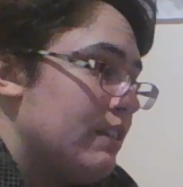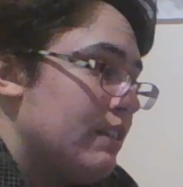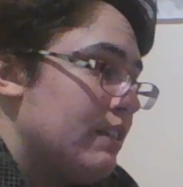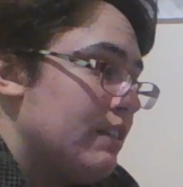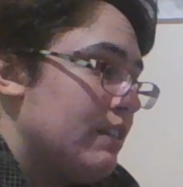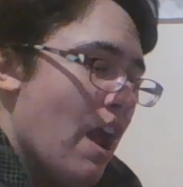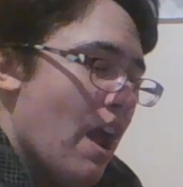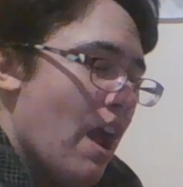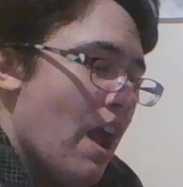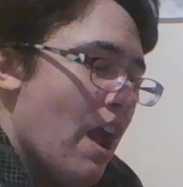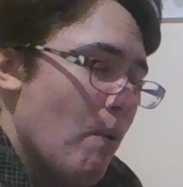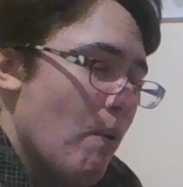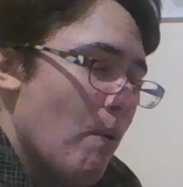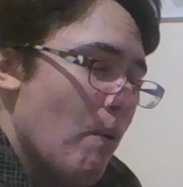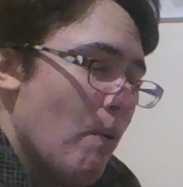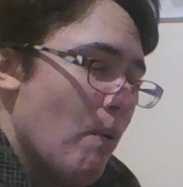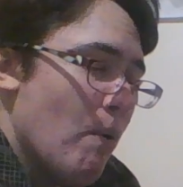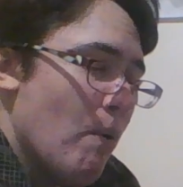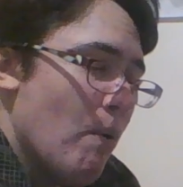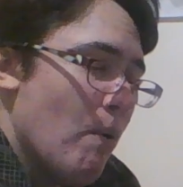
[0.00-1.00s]
"And
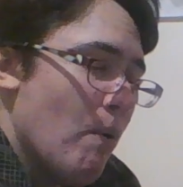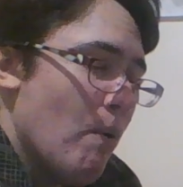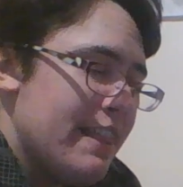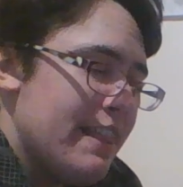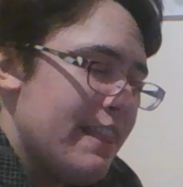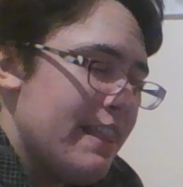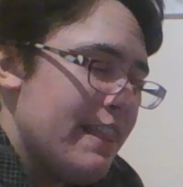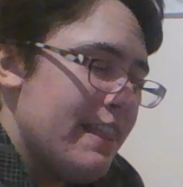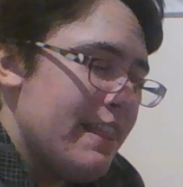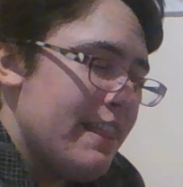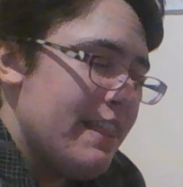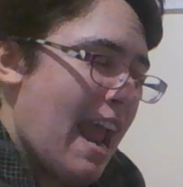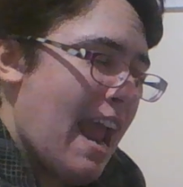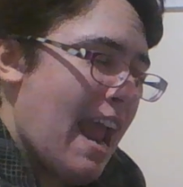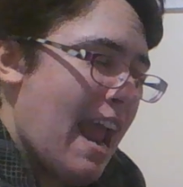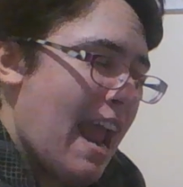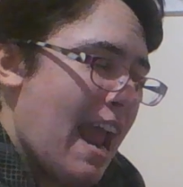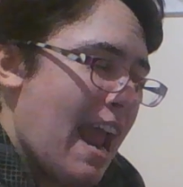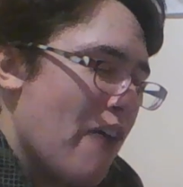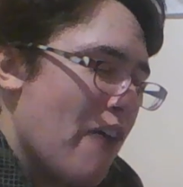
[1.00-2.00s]
what did they
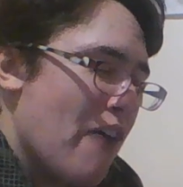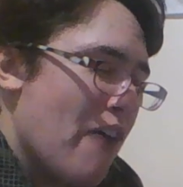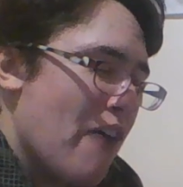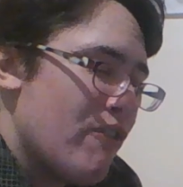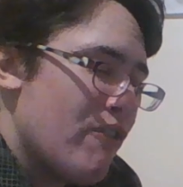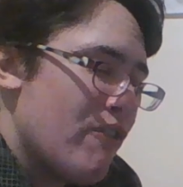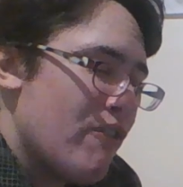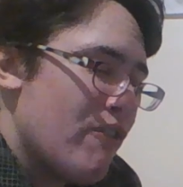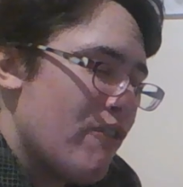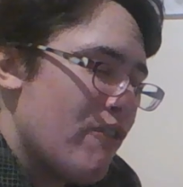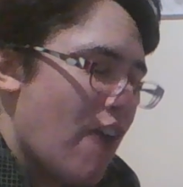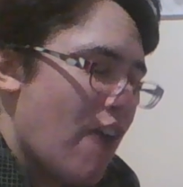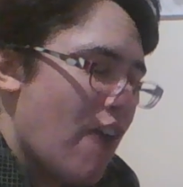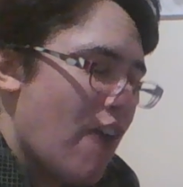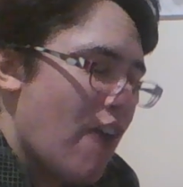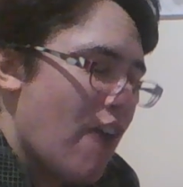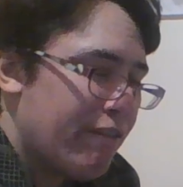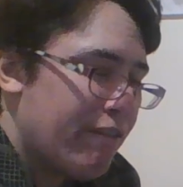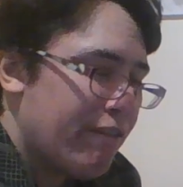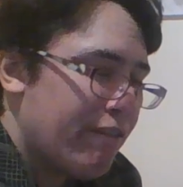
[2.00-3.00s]
have for
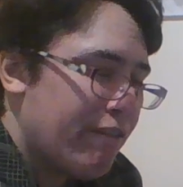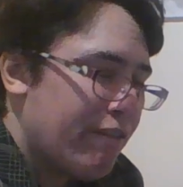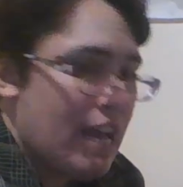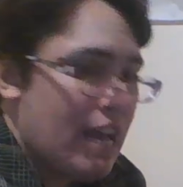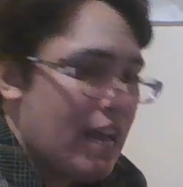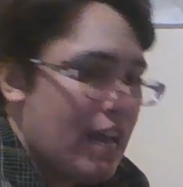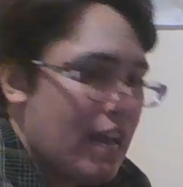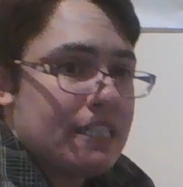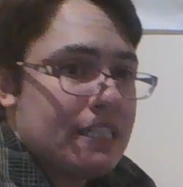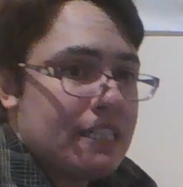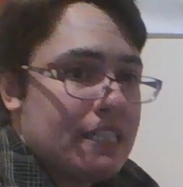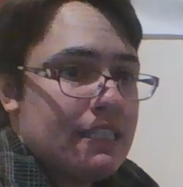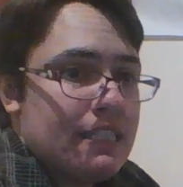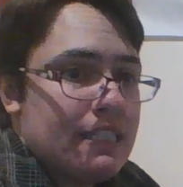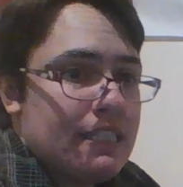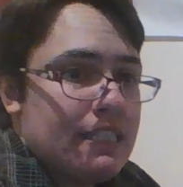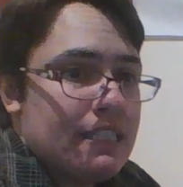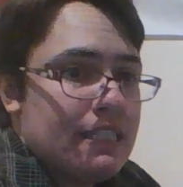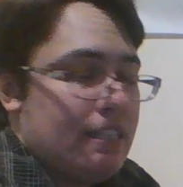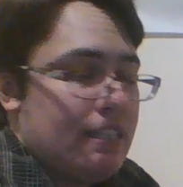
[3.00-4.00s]
breakfast?"
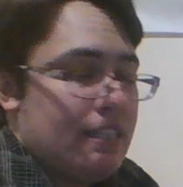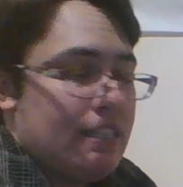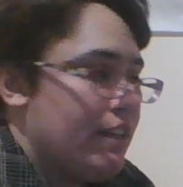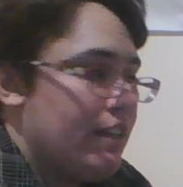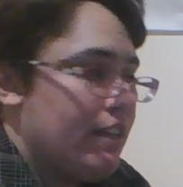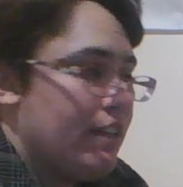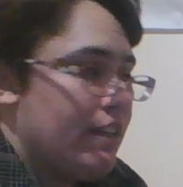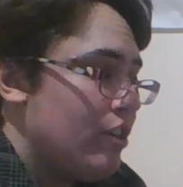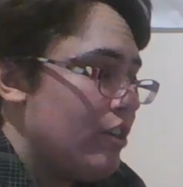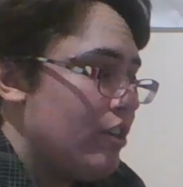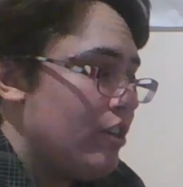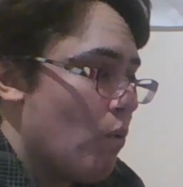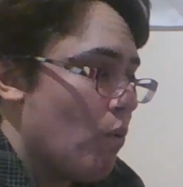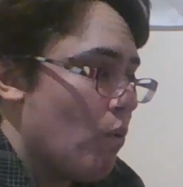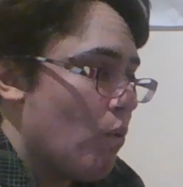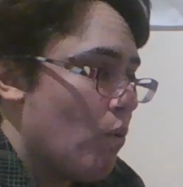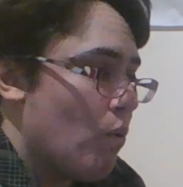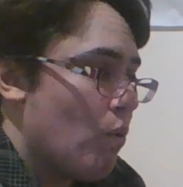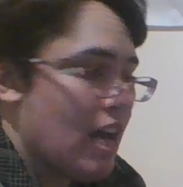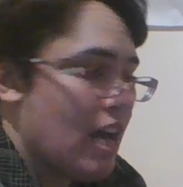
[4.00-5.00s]
Noah
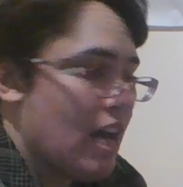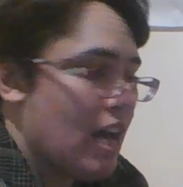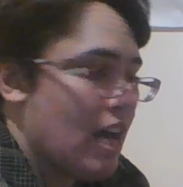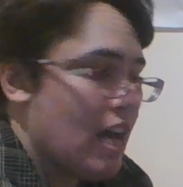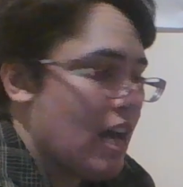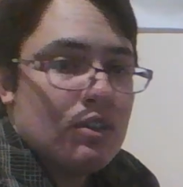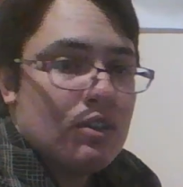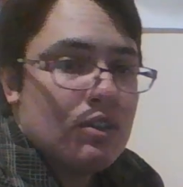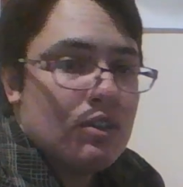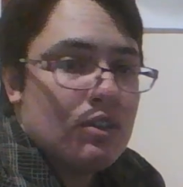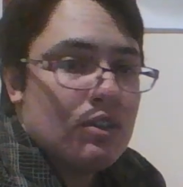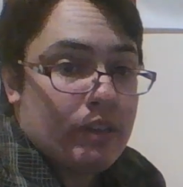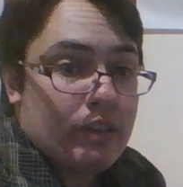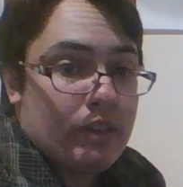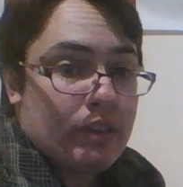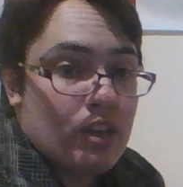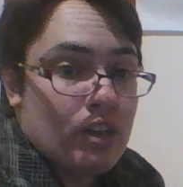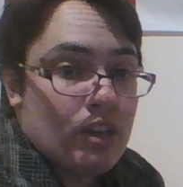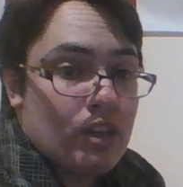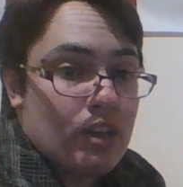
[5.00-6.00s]
asked with a
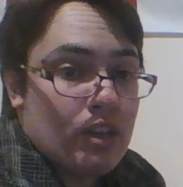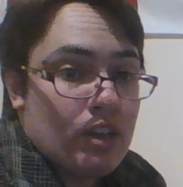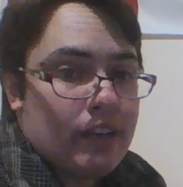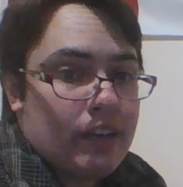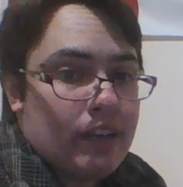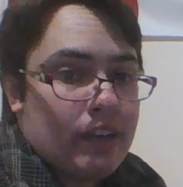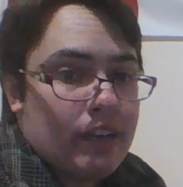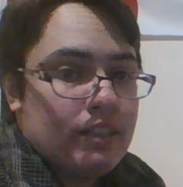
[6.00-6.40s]
yawn.